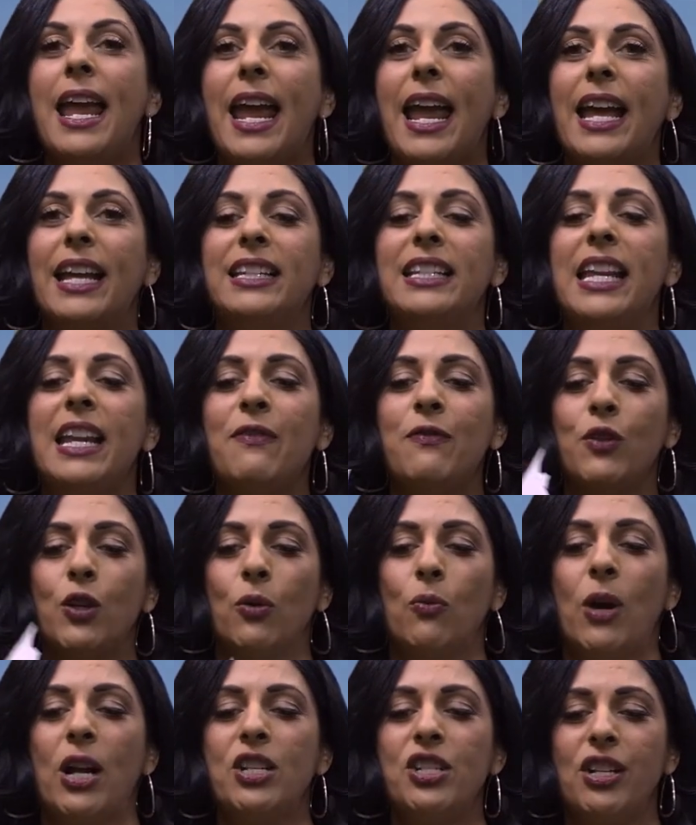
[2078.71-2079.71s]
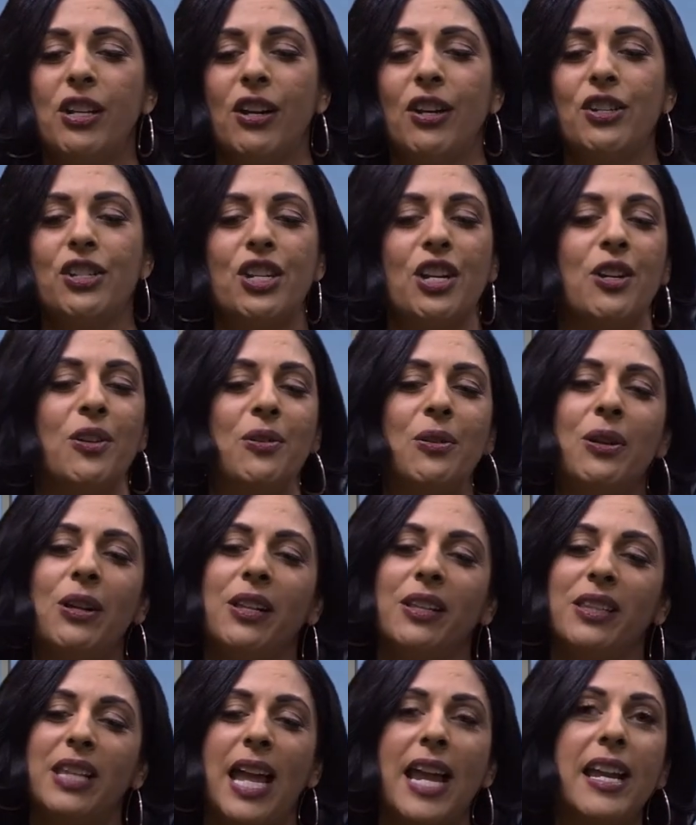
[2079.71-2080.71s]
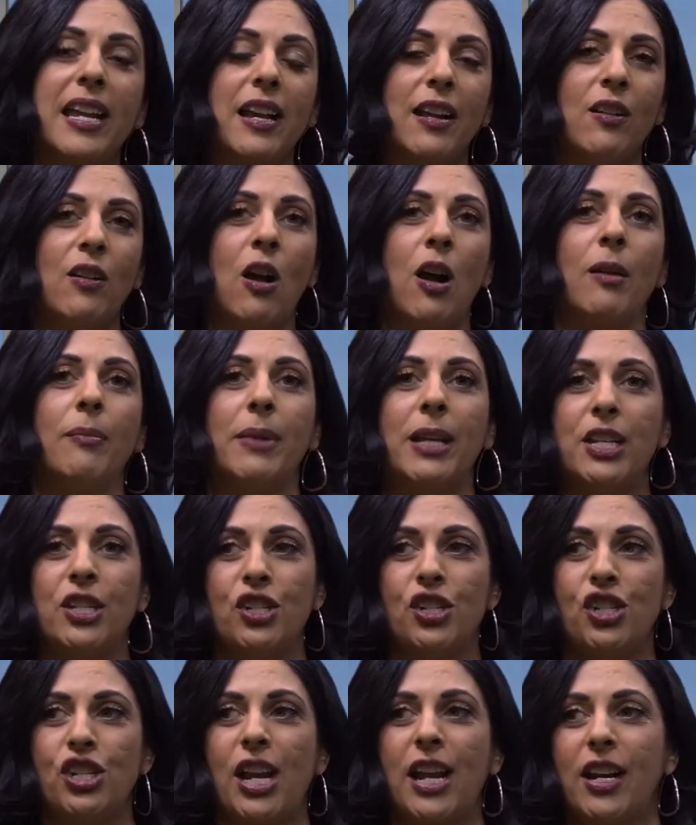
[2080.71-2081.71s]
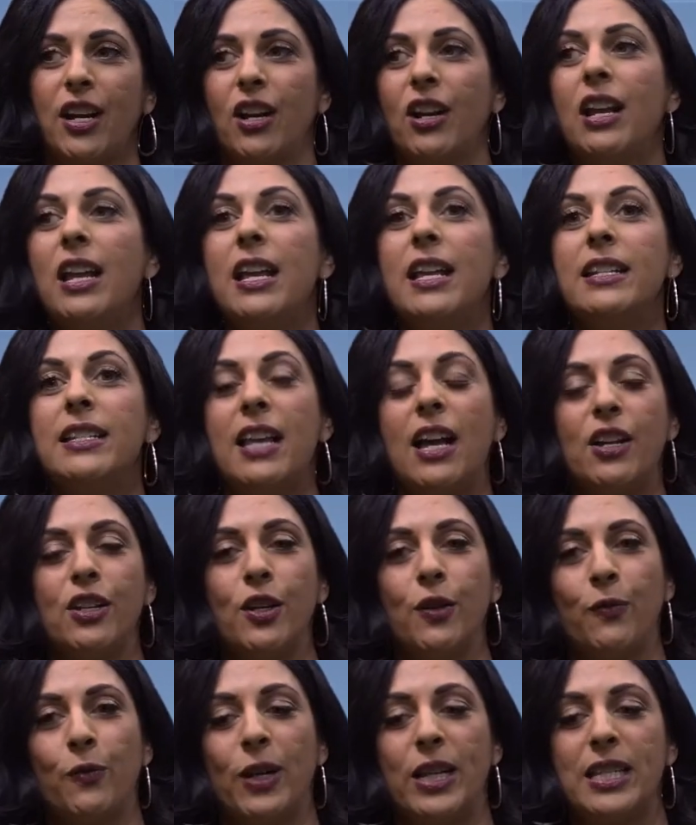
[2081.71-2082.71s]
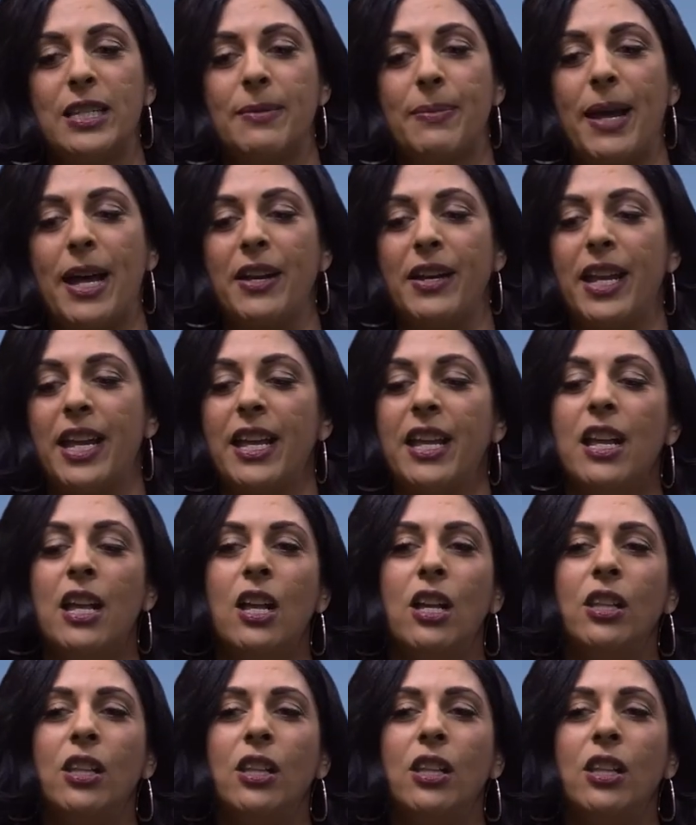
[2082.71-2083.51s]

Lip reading: And if you're watching our show, like, comment, share, tell your friends about it.